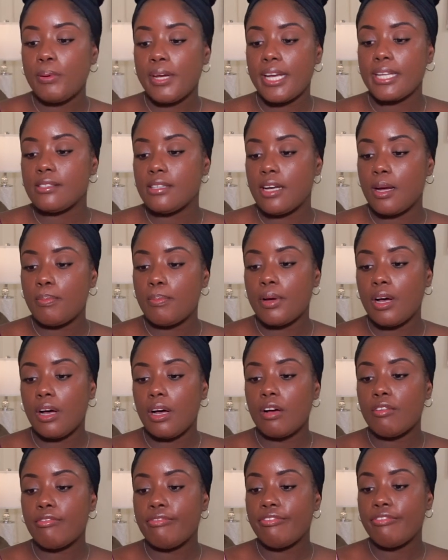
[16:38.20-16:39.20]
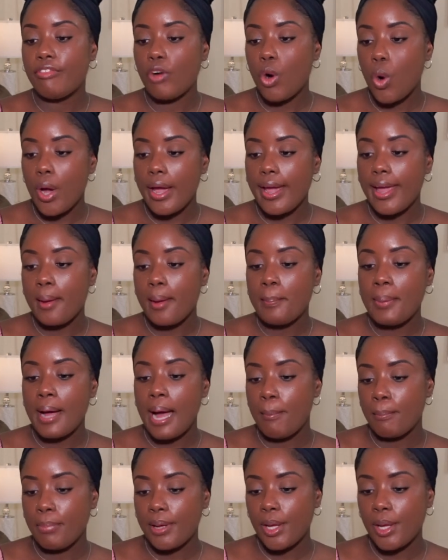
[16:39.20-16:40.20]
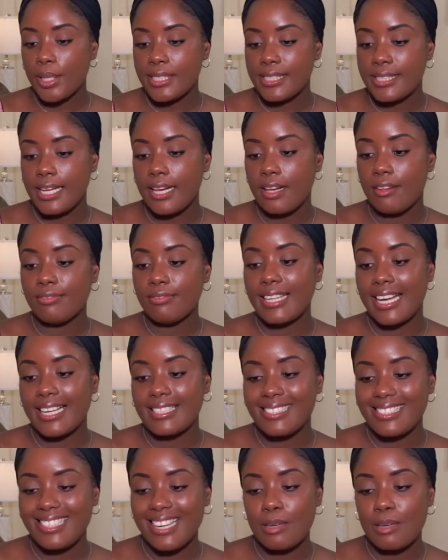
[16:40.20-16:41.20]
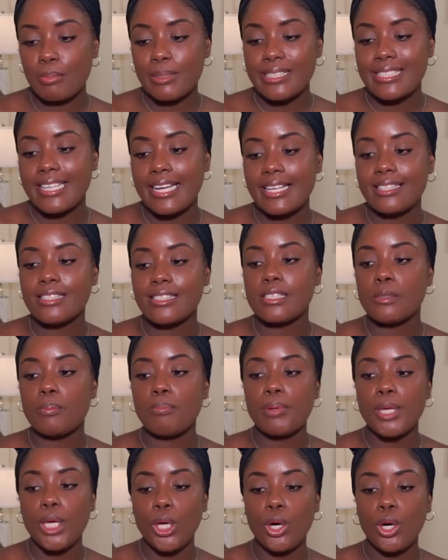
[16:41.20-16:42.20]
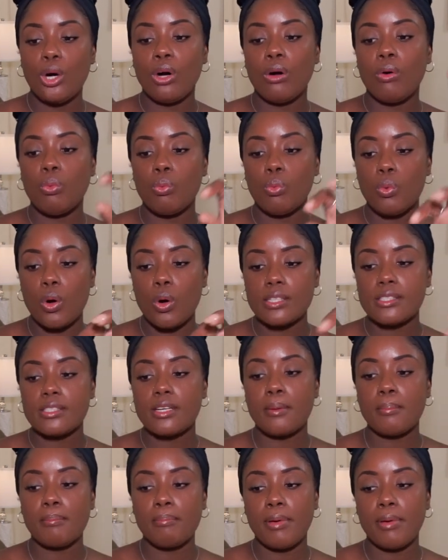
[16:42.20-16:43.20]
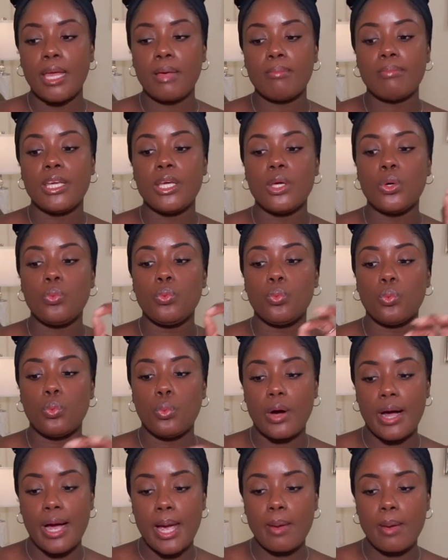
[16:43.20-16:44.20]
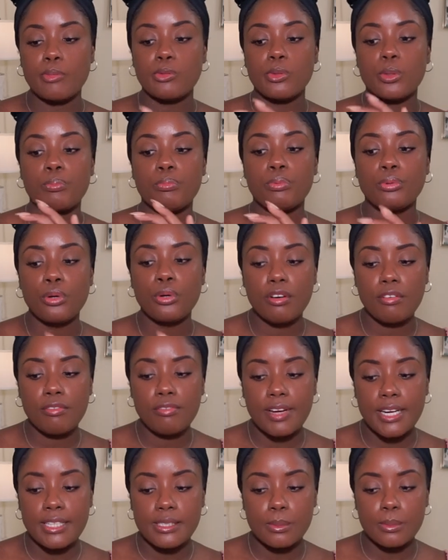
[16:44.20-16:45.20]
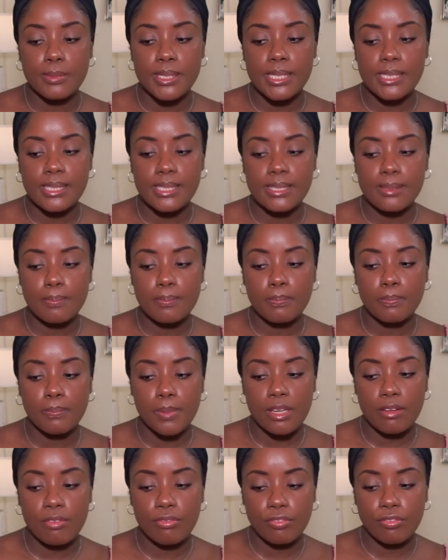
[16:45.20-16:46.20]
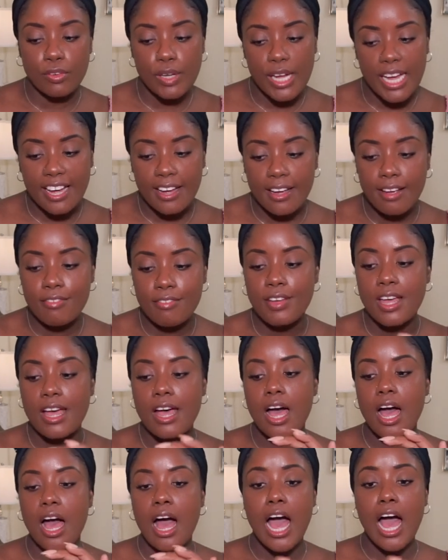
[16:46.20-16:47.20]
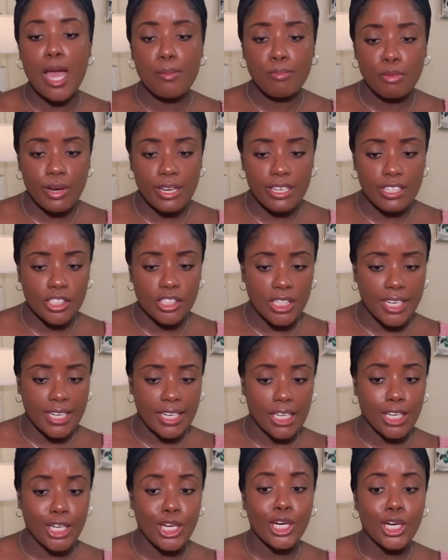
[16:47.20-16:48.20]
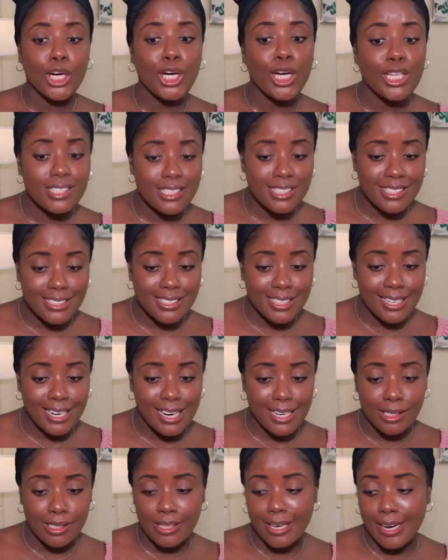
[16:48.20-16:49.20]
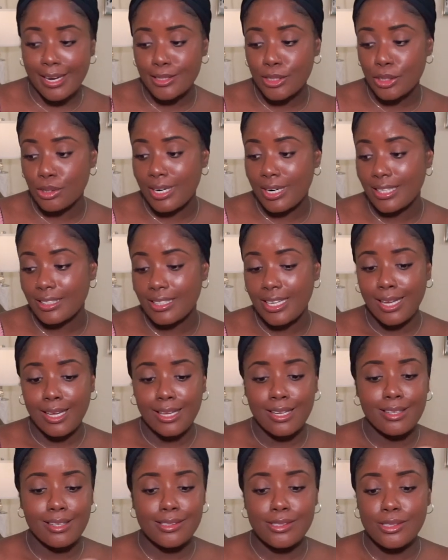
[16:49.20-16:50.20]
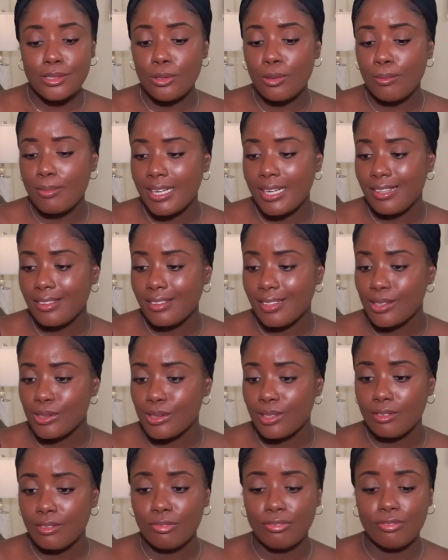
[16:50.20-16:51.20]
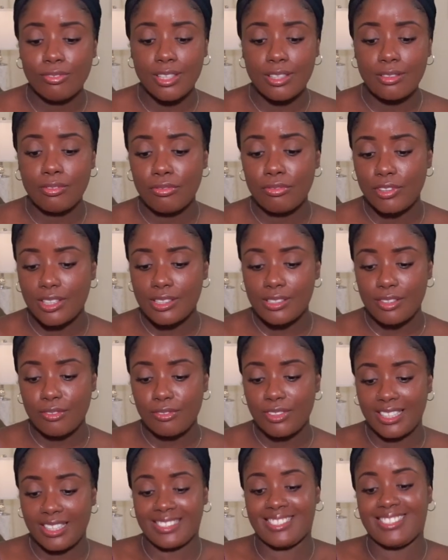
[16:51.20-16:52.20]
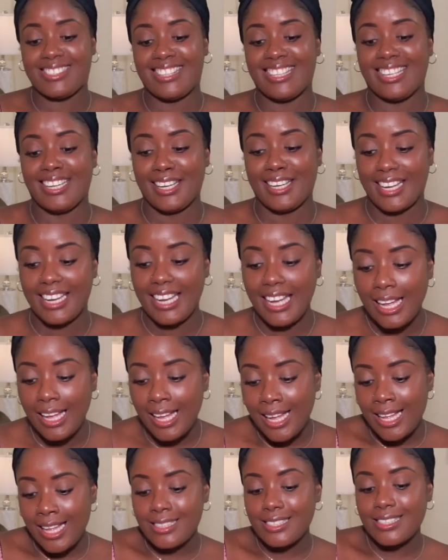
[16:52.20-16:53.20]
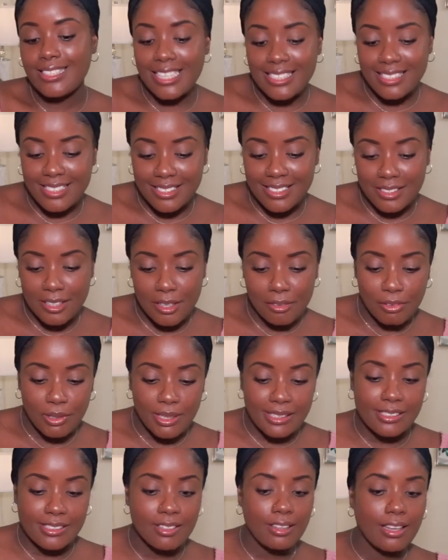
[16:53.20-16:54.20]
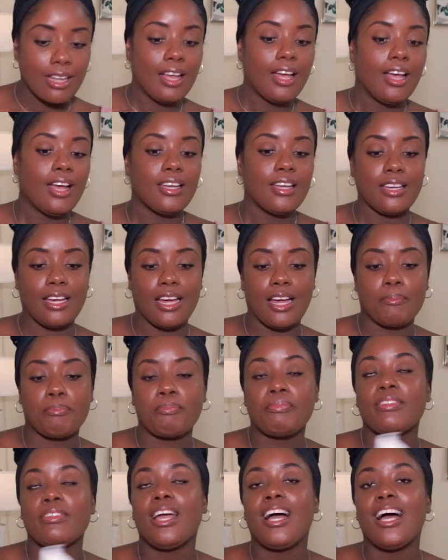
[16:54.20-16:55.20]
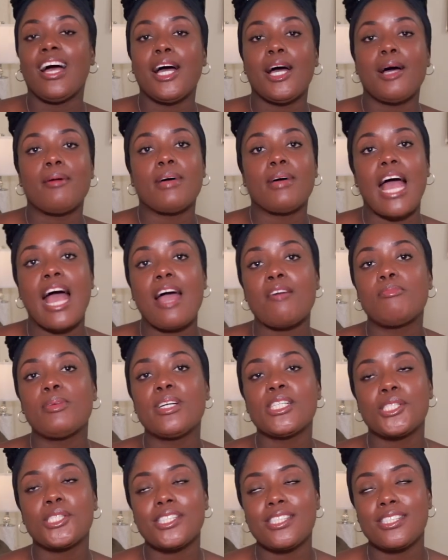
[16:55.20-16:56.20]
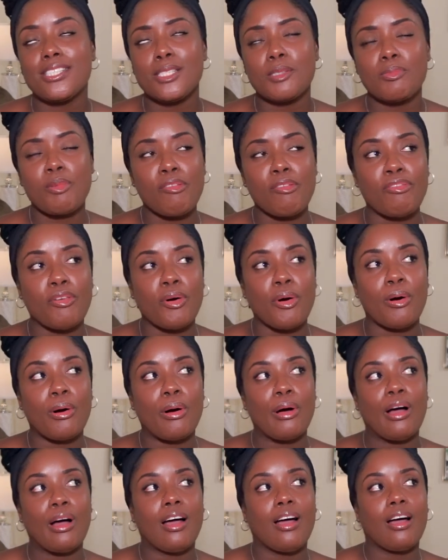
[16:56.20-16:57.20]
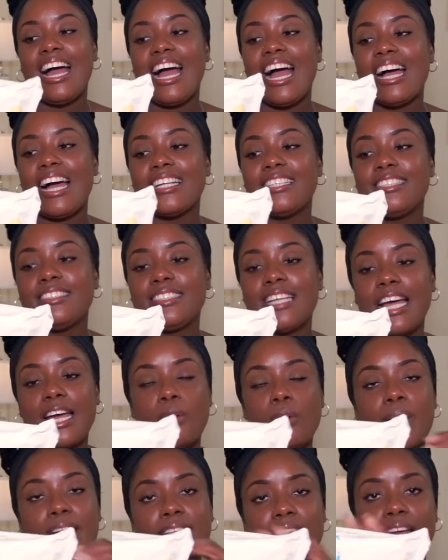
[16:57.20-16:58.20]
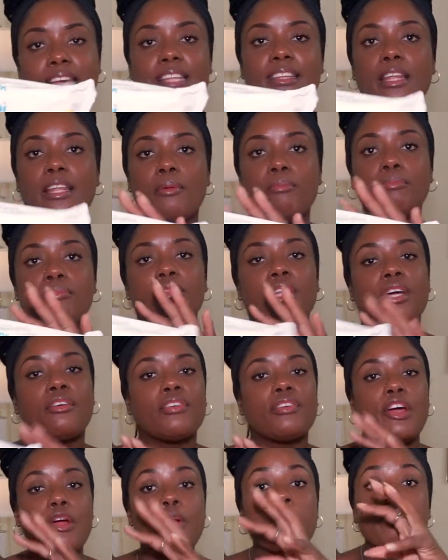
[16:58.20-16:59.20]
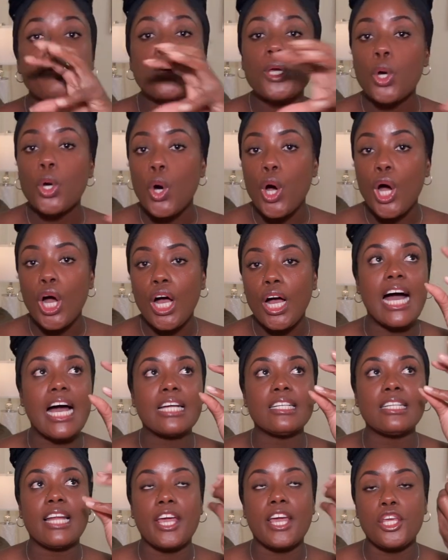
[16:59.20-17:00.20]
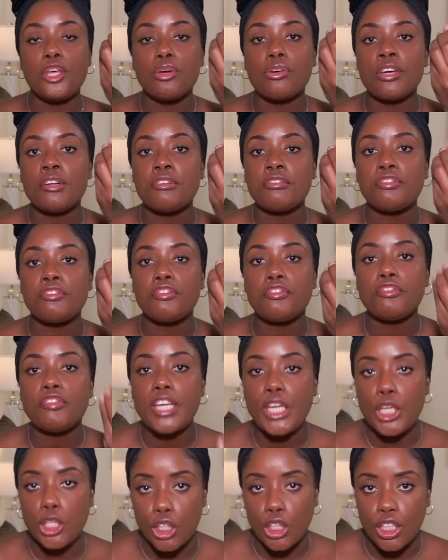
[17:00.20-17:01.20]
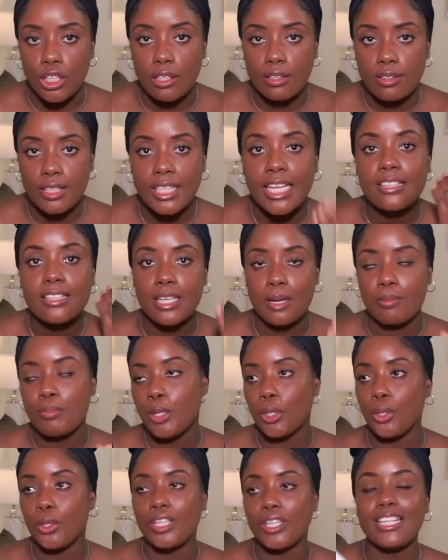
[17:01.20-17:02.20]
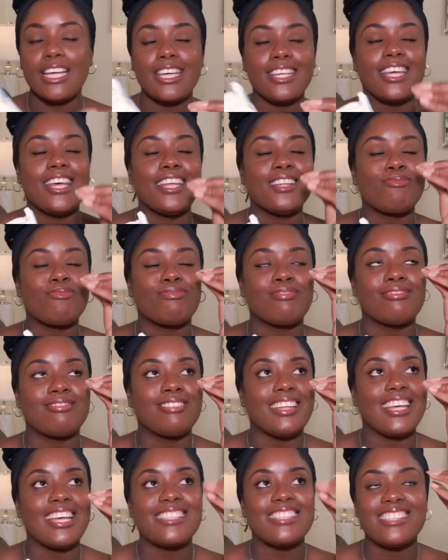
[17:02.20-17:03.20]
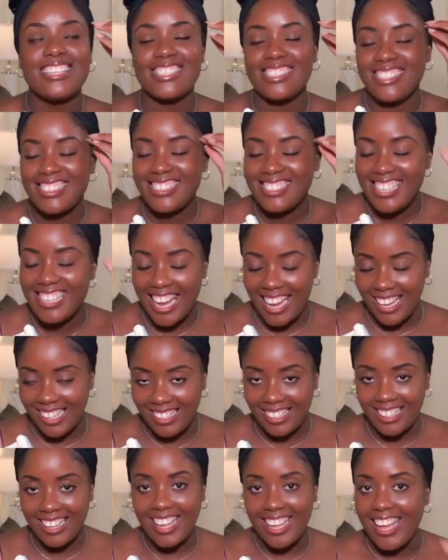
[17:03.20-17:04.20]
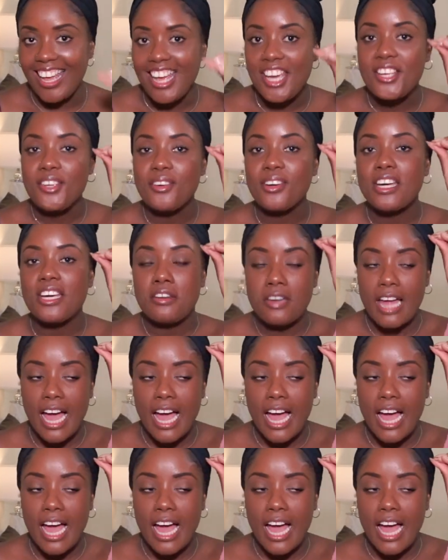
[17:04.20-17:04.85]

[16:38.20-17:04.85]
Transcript: picked up a Voy Pamper Yourself 99% Pure Water Baby Wipes with Pro Vitamins B5 hypoallergenic, cottonseed extract. It's so many things on in the front of this thing. It's sensitive also. Yeah, um, I purchased these before and I quite like them. They're very pure and like you can feel that they're pure. Like it, it's insane. You can